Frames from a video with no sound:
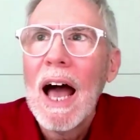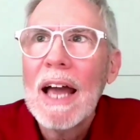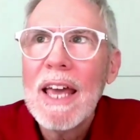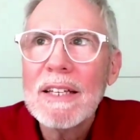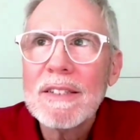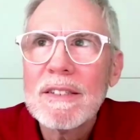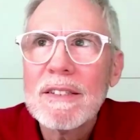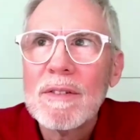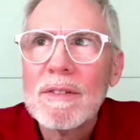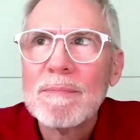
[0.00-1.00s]
I guess
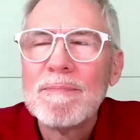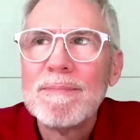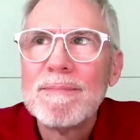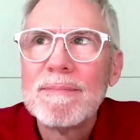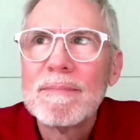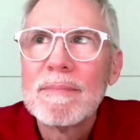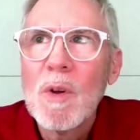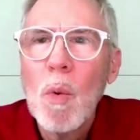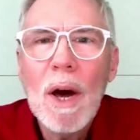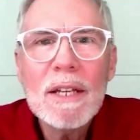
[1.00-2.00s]

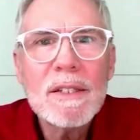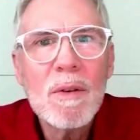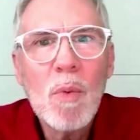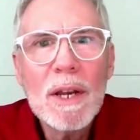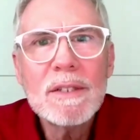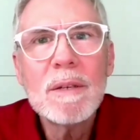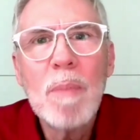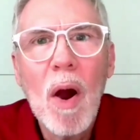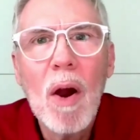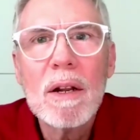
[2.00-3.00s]
what is the
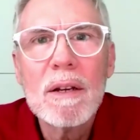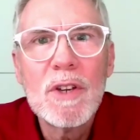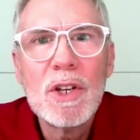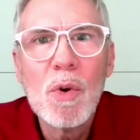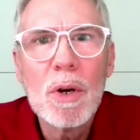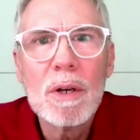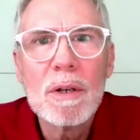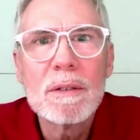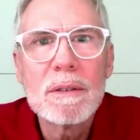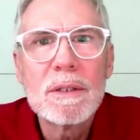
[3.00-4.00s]
part of
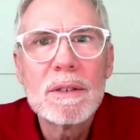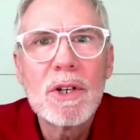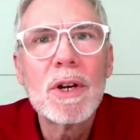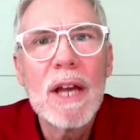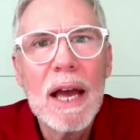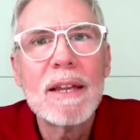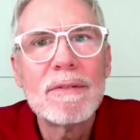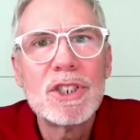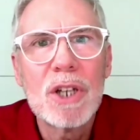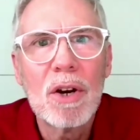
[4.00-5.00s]
your
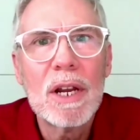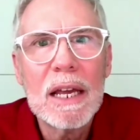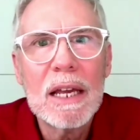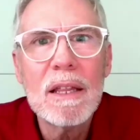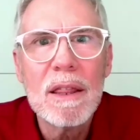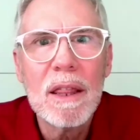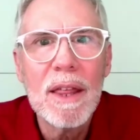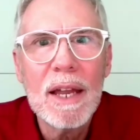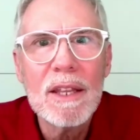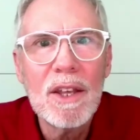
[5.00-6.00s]
creative journey
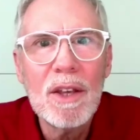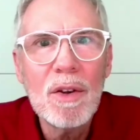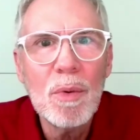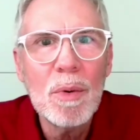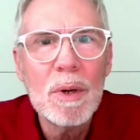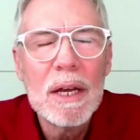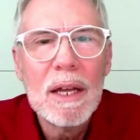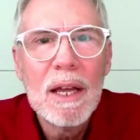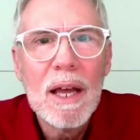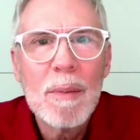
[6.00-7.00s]
that
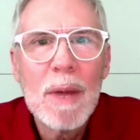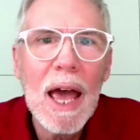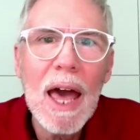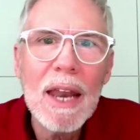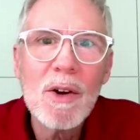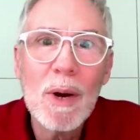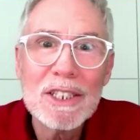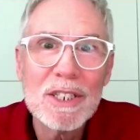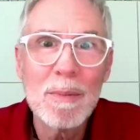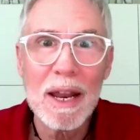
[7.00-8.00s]
I mean, I had a
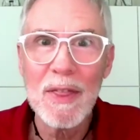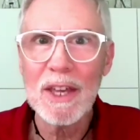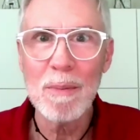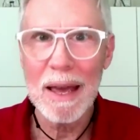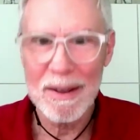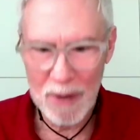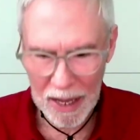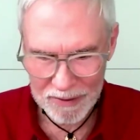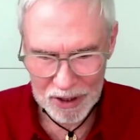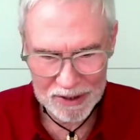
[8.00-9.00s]
question, but I think you may have
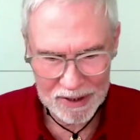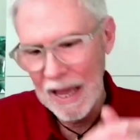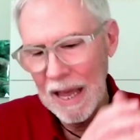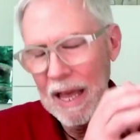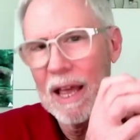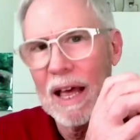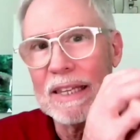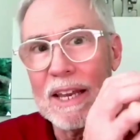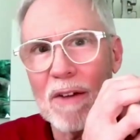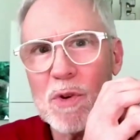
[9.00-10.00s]
kind of just a lead